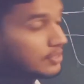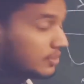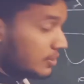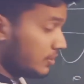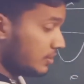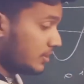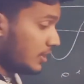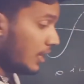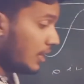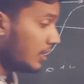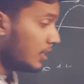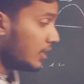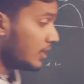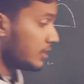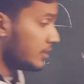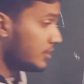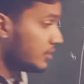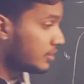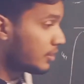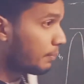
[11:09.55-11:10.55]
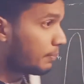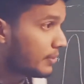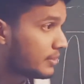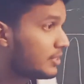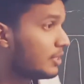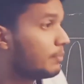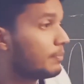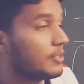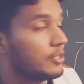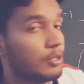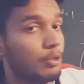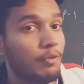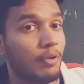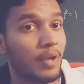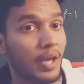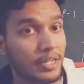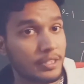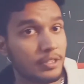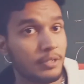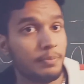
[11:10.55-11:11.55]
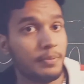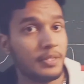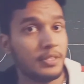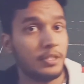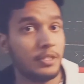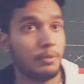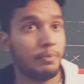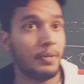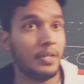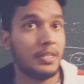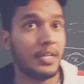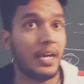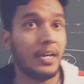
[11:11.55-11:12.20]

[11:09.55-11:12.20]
This is the basic principle of Heisenberg principle,